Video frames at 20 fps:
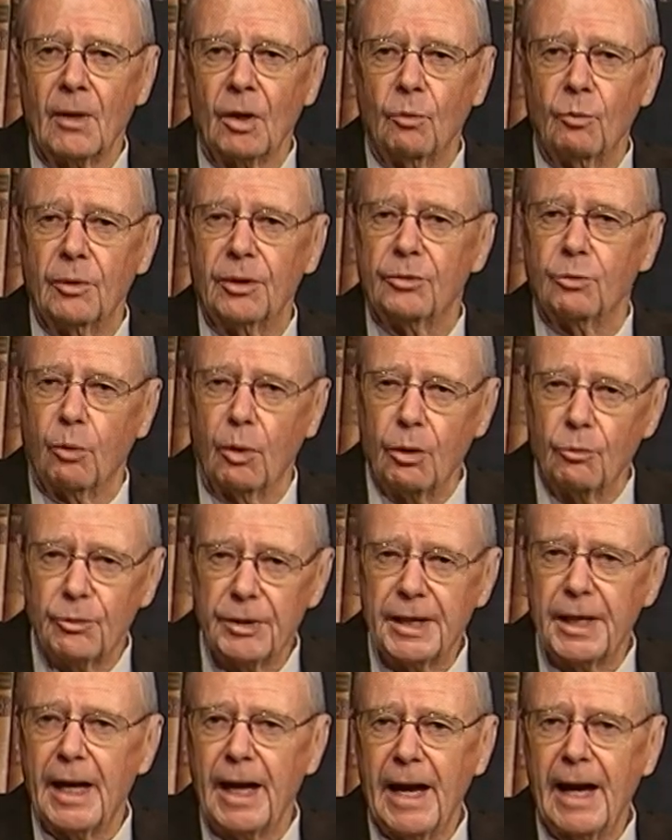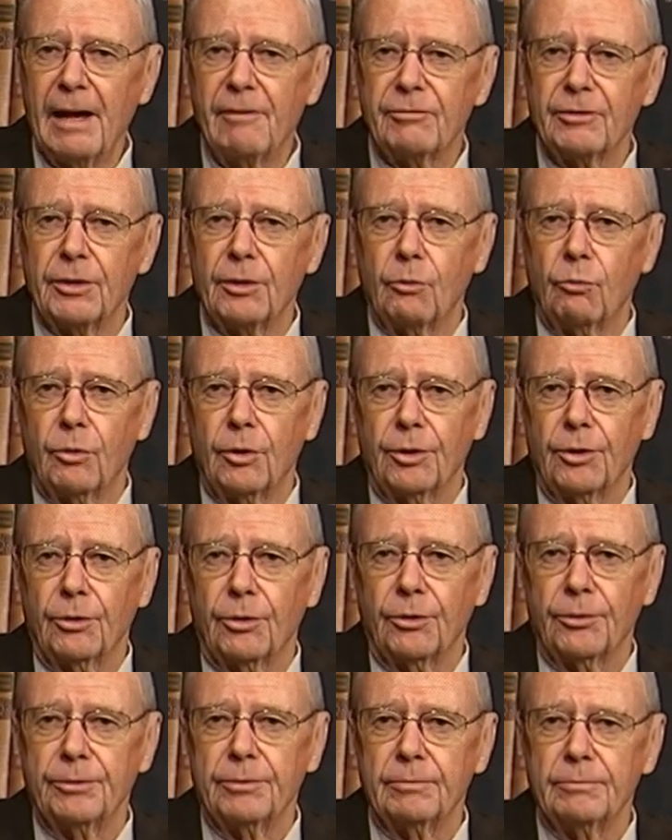with what we have in the
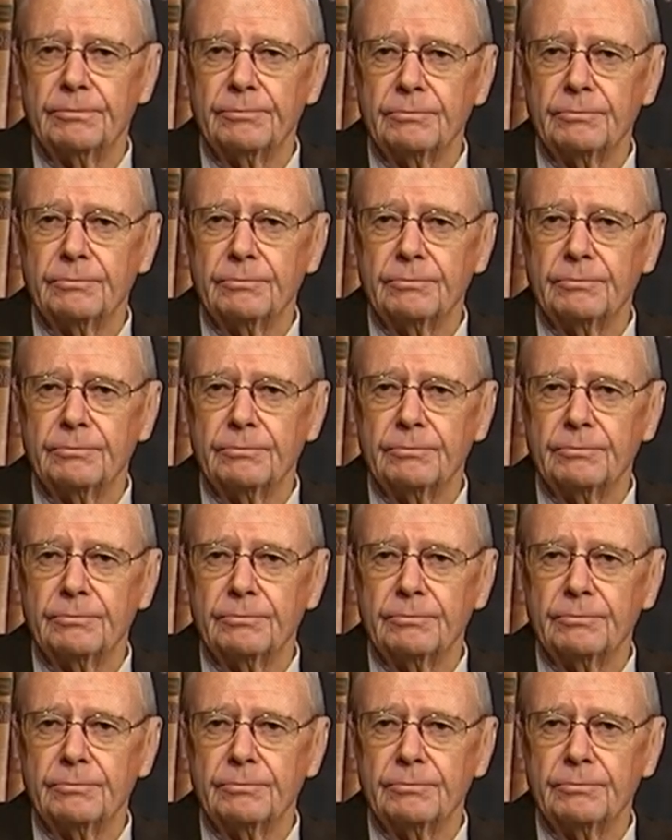world.